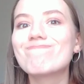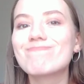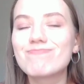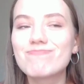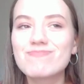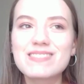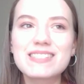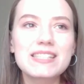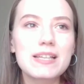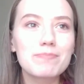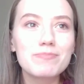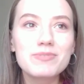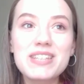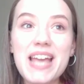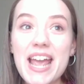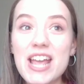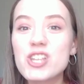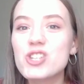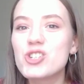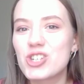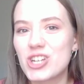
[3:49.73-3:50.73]
some
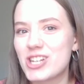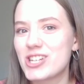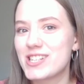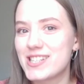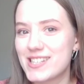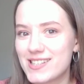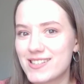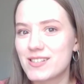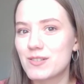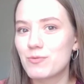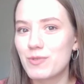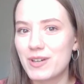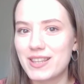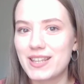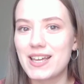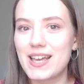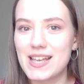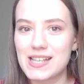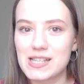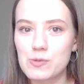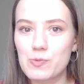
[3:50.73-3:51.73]
dangers with
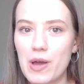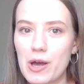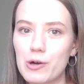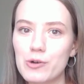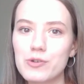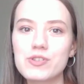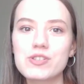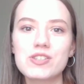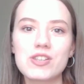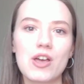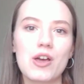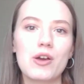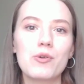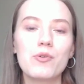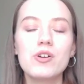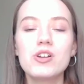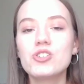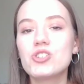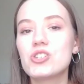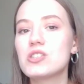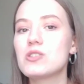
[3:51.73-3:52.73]
it as well. So
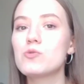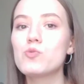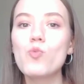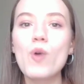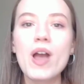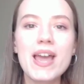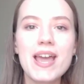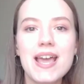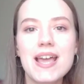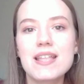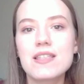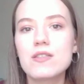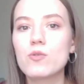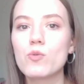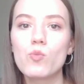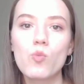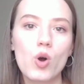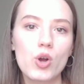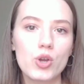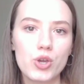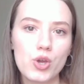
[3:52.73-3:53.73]
just weigh in
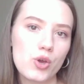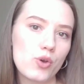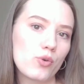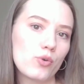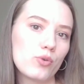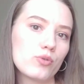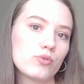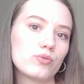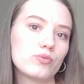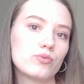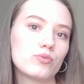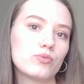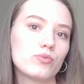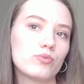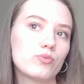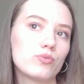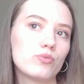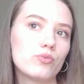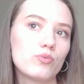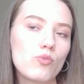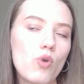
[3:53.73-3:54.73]
what
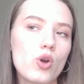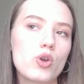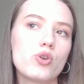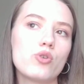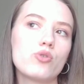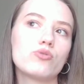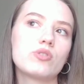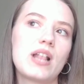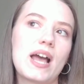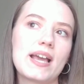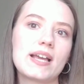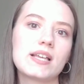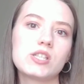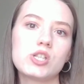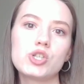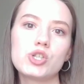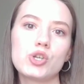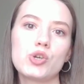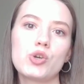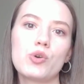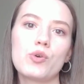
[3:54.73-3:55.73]
you'd like to
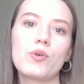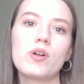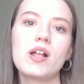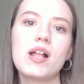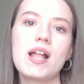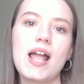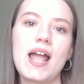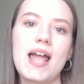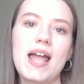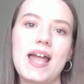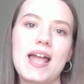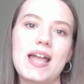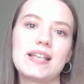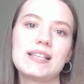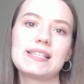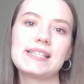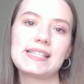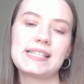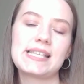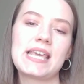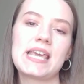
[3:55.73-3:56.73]
do and
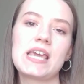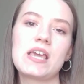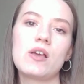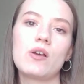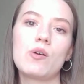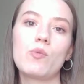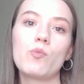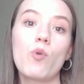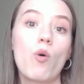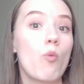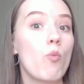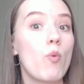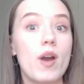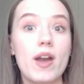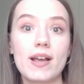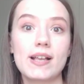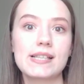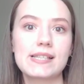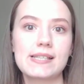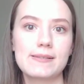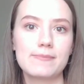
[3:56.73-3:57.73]
see what
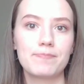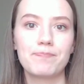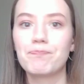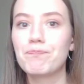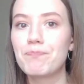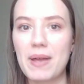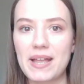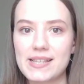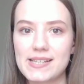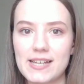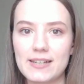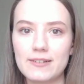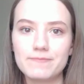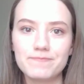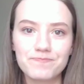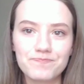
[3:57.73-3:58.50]
works better.